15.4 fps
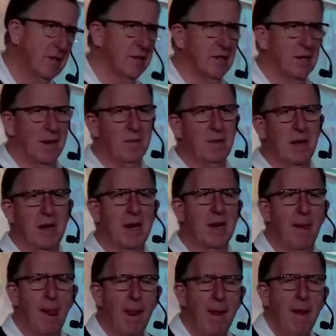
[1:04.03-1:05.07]
to somebody?
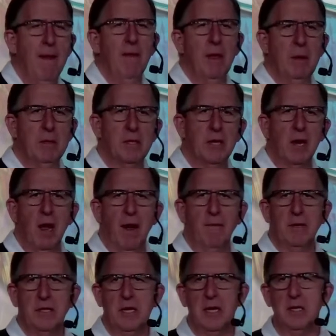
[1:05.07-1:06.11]
There was a
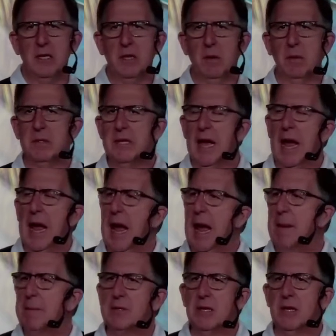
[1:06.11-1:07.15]
conversation that was
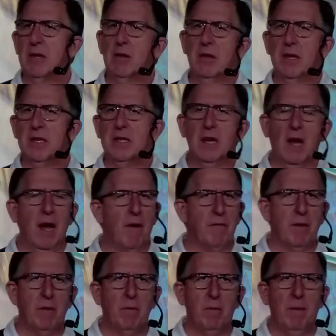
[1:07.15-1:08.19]
absolutely
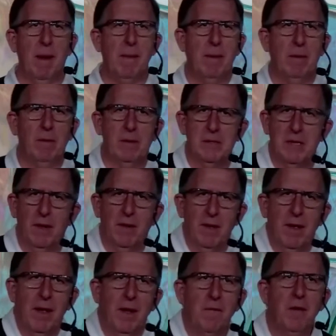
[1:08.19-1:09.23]
tough. It maybe was
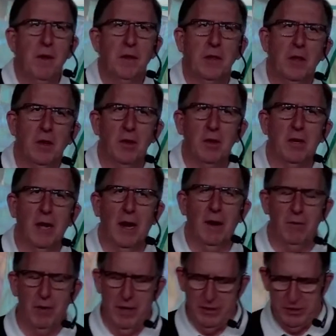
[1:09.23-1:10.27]
felt a little
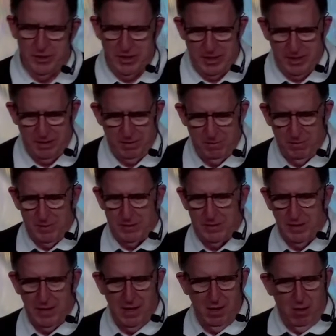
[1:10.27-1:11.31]
gut-wrenching. It
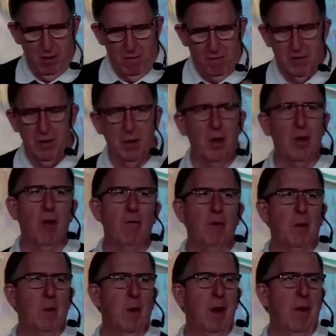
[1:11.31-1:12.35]
was a little
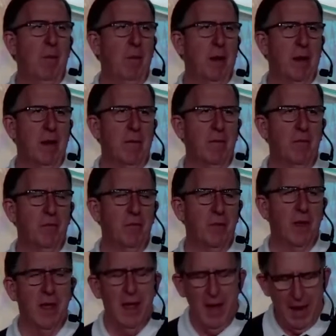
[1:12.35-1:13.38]
overwhelming.
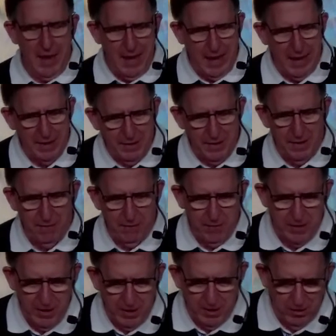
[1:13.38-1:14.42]
And how did that
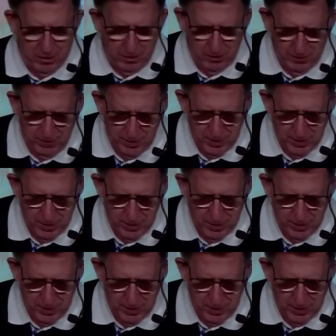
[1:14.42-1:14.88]
feel?